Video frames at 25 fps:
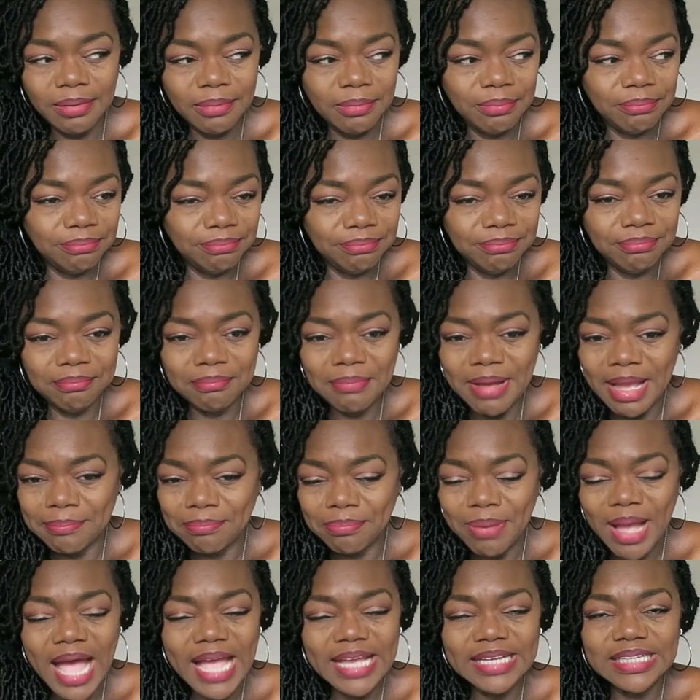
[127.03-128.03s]
my
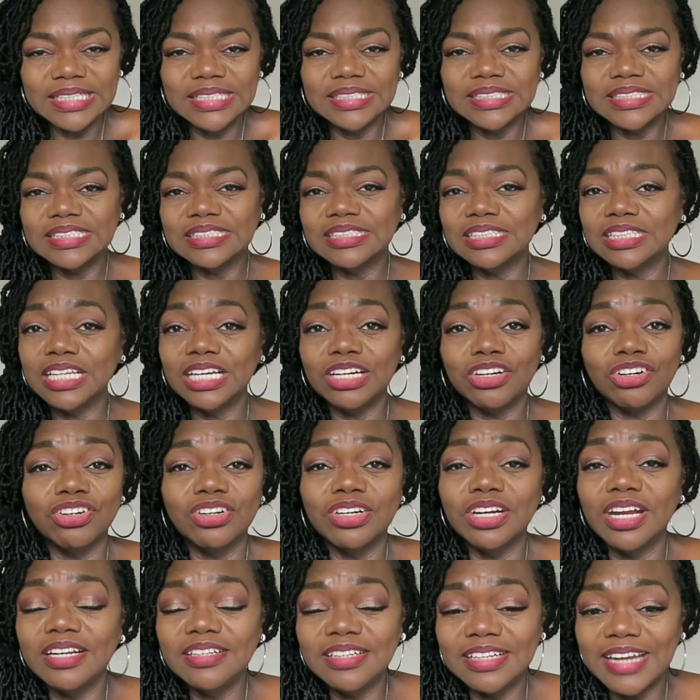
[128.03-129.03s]
pockets that
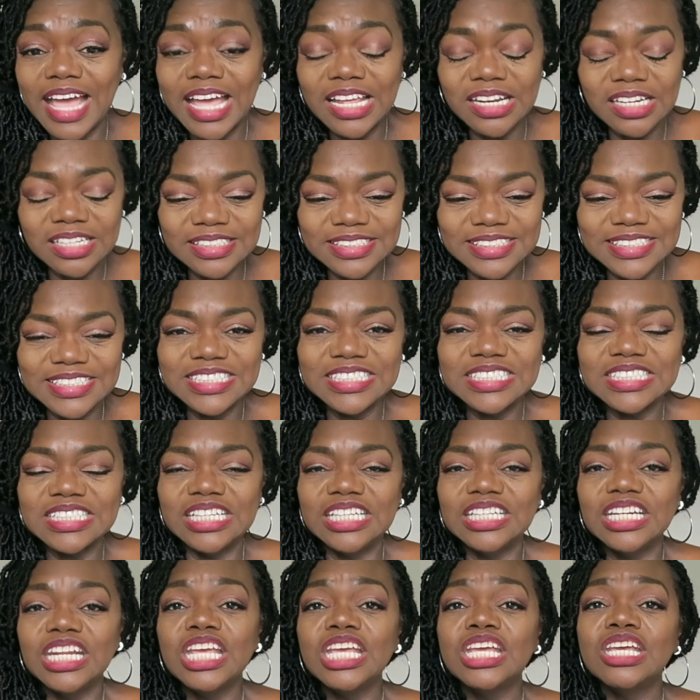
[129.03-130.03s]
are
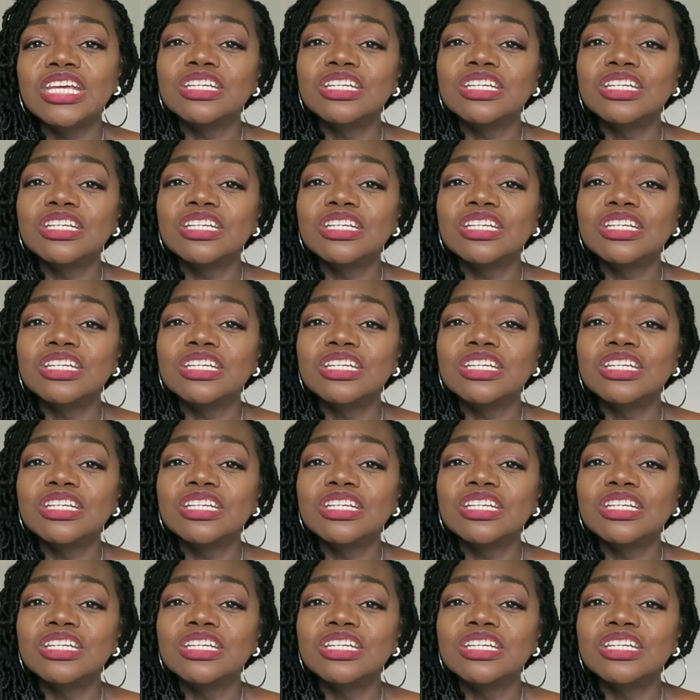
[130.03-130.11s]
non-existent.